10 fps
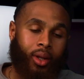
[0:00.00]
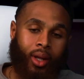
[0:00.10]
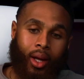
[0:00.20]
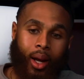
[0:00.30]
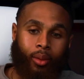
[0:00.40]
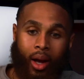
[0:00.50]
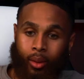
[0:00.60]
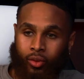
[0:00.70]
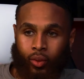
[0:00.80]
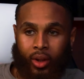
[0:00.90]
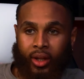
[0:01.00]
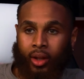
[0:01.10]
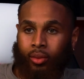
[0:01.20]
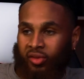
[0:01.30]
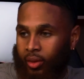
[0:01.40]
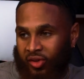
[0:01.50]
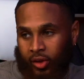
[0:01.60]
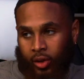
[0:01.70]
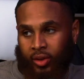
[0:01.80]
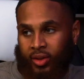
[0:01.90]
Like I was really dealing with something
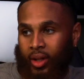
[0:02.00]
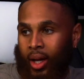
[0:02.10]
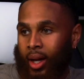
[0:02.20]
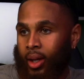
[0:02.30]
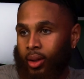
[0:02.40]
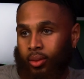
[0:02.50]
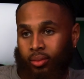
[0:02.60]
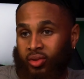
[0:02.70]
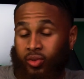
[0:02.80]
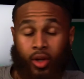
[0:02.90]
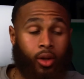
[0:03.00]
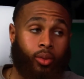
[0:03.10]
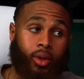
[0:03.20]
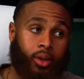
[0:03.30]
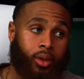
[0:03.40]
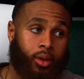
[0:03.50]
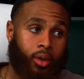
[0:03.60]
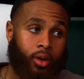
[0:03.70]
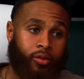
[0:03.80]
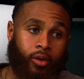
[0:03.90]
serious. She was the only one
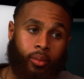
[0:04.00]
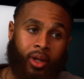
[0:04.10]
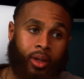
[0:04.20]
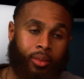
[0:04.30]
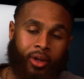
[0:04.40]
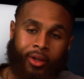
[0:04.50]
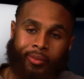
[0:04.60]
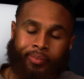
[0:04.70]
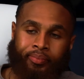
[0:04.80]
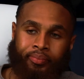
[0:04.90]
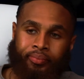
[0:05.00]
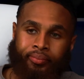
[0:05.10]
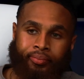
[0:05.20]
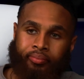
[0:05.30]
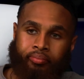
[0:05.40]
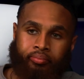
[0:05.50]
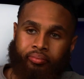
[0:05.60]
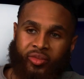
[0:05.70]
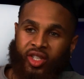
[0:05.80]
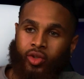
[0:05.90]
for a minute, but
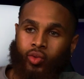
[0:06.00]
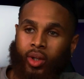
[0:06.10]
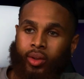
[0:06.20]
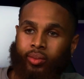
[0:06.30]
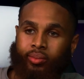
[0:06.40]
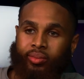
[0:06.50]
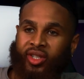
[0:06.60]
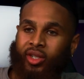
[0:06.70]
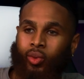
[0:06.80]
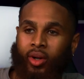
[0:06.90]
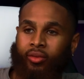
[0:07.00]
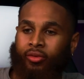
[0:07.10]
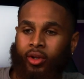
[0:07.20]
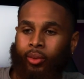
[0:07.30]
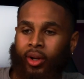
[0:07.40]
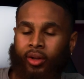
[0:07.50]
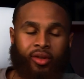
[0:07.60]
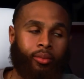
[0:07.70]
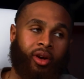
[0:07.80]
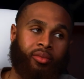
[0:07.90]
she wasn't fully ready
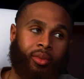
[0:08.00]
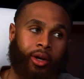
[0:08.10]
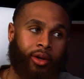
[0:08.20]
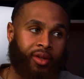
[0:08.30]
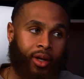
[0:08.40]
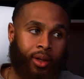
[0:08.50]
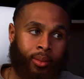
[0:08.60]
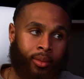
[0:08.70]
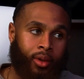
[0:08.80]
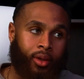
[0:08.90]
to embrace big girl time.